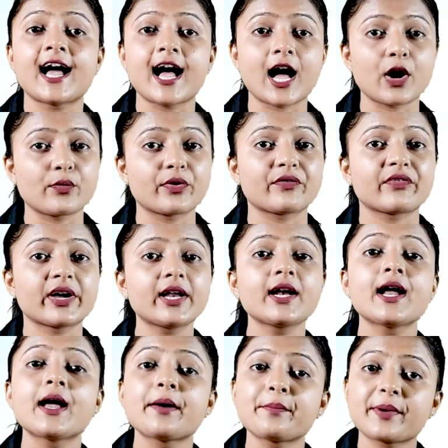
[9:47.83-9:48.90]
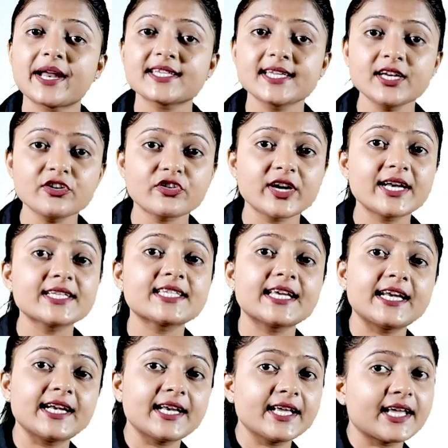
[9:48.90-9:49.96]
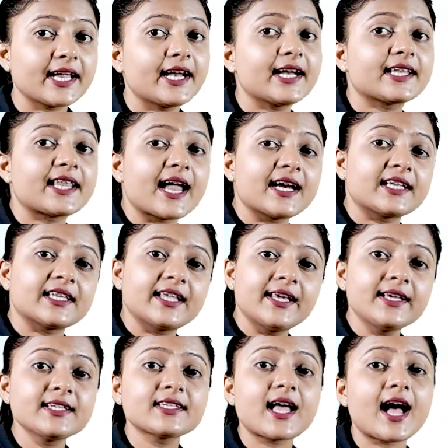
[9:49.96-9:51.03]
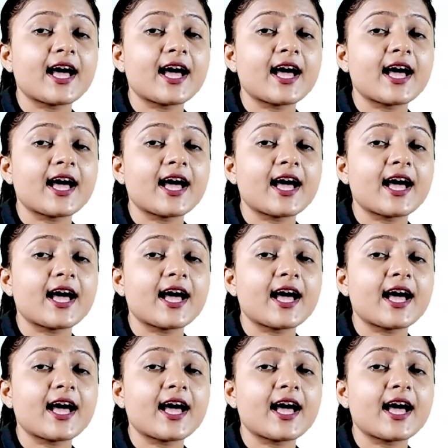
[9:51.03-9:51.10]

However, present trends indicate that things